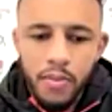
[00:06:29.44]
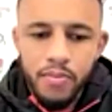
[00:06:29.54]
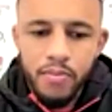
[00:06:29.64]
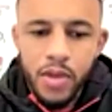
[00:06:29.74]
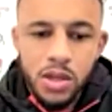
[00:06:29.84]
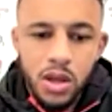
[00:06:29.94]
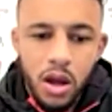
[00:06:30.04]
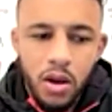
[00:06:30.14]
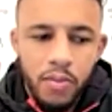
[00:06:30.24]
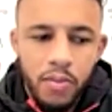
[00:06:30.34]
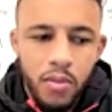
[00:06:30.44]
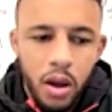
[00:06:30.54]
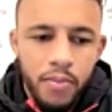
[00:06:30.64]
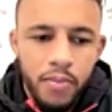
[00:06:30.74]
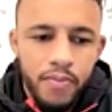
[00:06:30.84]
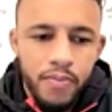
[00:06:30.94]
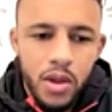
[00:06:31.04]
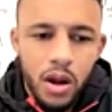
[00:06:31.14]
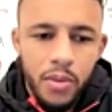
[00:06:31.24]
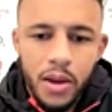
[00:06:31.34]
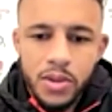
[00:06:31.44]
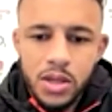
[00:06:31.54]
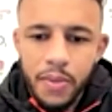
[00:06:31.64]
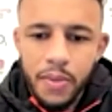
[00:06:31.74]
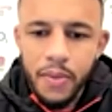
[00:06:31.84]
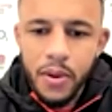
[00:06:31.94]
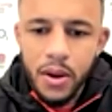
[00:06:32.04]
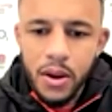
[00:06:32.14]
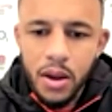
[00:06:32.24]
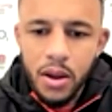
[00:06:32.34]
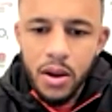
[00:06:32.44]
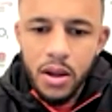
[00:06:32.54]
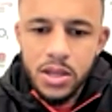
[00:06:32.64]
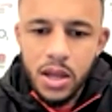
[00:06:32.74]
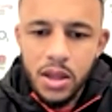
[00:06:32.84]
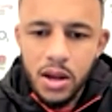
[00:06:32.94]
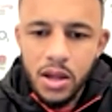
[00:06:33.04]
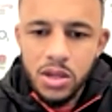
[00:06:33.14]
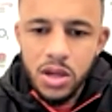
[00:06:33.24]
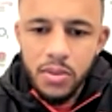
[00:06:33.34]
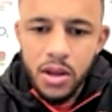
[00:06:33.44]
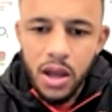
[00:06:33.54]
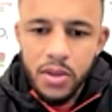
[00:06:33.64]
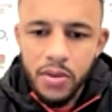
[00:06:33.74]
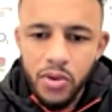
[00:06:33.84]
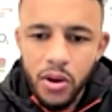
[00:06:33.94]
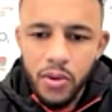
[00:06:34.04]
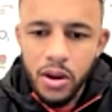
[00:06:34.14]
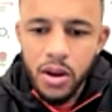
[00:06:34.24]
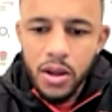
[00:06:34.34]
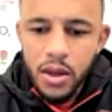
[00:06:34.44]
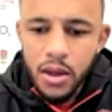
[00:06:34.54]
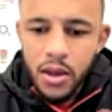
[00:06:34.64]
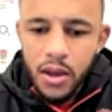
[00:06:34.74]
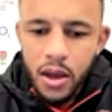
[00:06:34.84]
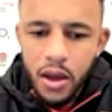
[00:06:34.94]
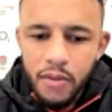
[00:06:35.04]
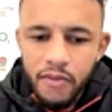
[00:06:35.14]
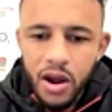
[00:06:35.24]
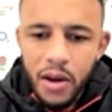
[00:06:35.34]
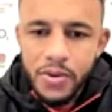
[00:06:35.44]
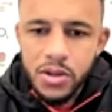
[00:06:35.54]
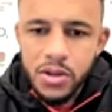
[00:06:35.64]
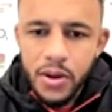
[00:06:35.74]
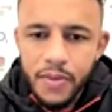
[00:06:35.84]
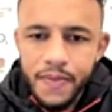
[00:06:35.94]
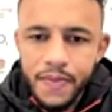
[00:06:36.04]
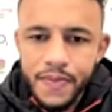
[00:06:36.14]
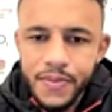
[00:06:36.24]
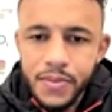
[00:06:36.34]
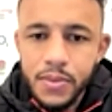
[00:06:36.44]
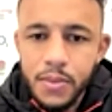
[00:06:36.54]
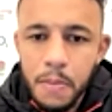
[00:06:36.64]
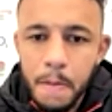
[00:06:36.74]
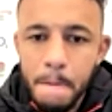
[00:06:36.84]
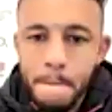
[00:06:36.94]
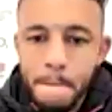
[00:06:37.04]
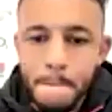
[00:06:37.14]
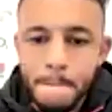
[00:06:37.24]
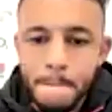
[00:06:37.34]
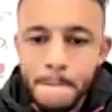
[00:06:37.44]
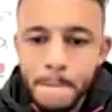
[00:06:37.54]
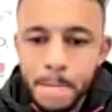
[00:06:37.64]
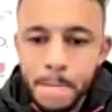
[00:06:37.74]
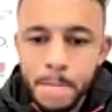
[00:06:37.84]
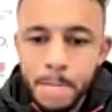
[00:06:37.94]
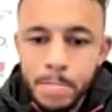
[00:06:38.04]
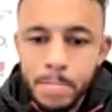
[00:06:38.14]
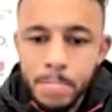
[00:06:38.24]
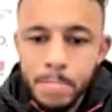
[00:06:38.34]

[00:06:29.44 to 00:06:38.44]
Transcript: means that I'm, you know, I've been able to step up and take the leadership, the captain role, and I'm very happy to do it. Do you get a better hotel room?